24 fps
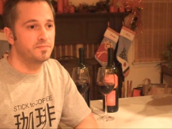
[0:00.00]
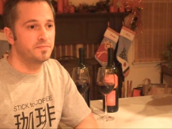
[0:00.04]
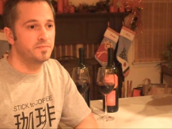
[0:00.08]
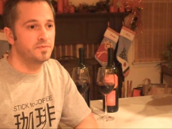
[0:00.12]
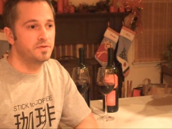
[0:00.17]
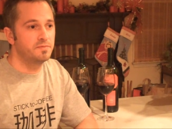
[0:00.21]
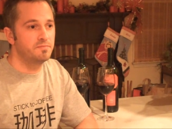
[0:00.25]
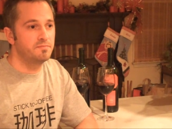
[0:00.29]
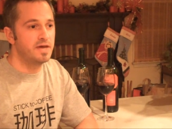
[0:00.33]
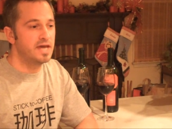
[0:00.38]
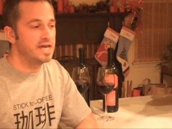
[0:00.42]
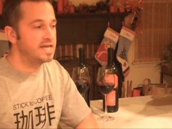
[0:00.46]
The
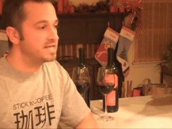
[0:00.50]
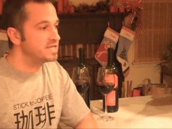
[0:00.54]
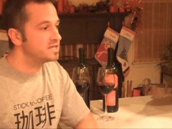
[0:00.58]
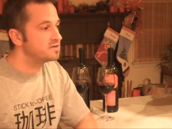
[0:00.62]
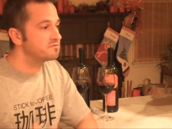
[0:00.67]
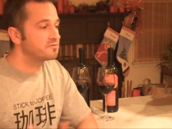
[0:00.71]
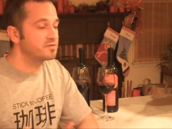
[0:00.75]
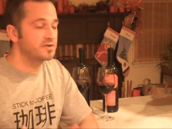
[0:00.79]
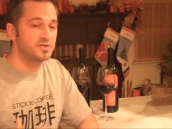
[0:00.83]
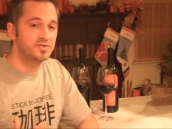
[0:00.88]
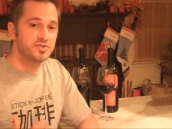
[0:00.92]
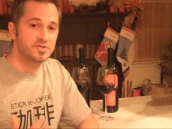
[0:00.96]
main
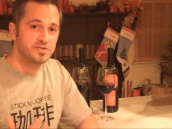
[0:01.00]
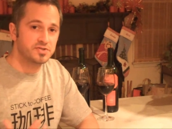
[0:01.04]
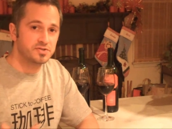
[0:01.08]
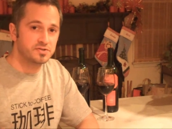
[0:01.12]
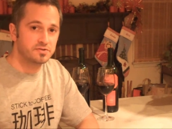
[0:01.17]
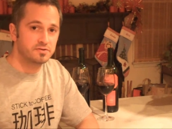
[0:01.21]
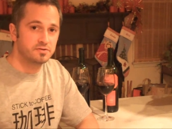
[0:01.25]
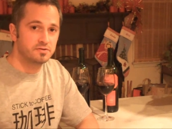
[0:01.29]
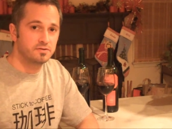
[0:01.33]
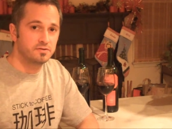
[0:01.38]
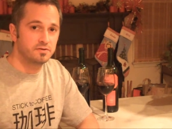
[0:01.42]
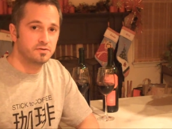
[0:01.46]

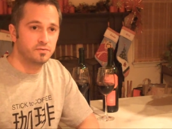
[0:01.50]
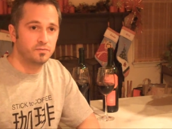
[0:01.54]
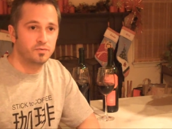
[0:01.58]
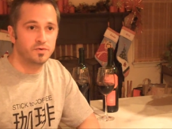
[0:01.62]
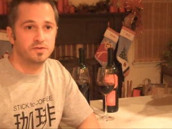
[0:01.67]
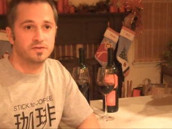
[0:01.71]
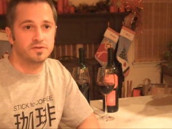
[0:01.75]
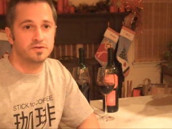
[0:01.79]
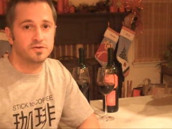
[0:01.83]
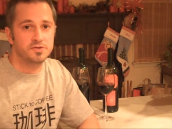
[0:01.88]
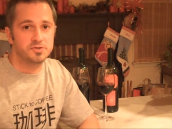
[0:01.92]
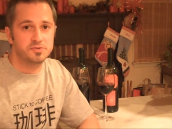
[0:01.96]
difference with
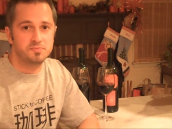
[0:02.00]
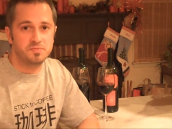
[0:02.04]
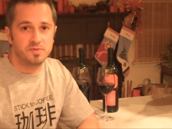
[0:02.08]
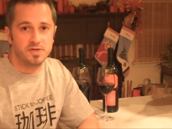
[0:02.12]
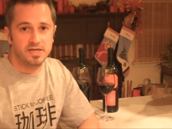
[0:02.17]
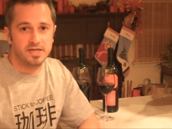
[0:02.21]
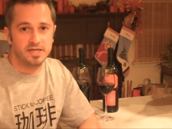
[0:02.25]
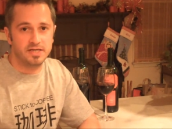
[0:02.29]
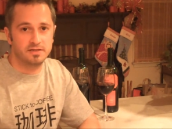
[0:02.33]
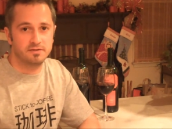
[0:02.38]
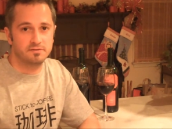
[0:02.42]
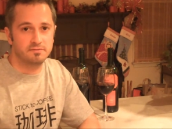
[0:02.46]
those
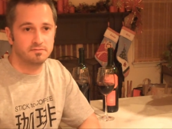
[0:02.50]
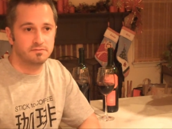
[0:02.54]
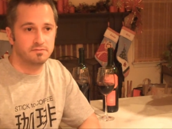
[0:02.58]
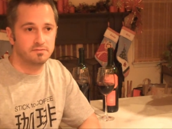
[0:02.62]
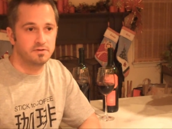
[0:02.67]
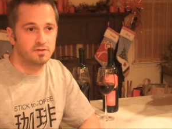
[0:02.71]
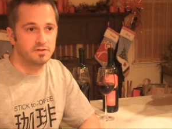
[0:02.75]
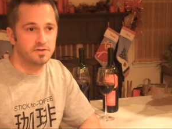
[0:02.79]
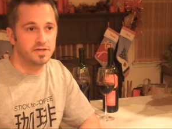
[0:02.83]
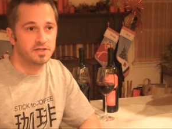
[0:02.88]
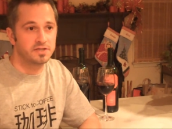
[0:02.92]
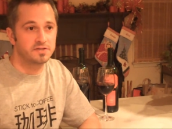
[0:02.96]
being the
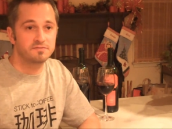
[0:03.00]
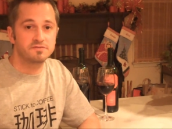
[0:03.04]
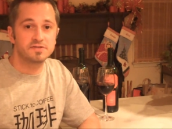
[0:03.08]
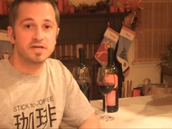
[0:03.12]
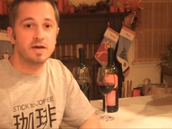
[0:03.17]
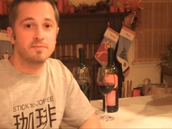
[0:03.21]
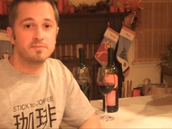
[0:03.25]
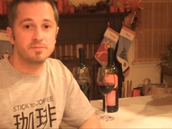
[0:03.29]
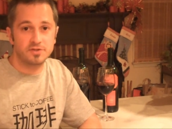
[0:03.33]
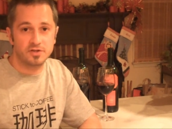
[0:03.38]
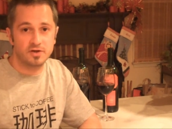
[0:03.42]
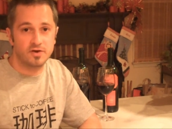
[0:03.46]
length of time
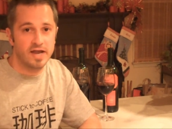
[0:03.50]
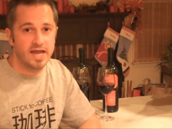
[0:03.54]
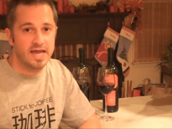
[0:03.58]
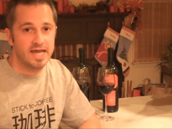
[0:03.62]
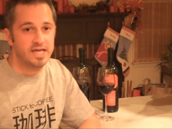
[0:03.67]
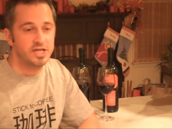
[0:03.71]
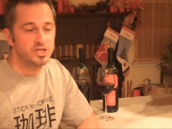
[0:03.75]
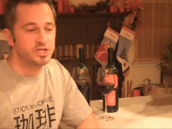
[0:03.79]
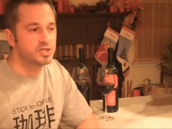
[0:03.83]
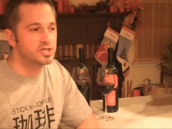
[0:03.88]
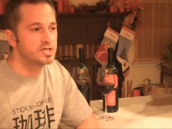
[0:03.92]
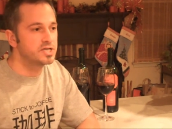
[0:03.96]
that they're
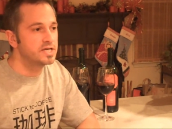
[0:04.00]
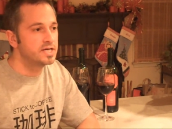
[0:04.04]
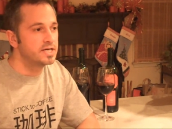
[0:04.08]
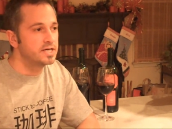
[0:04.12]
aged.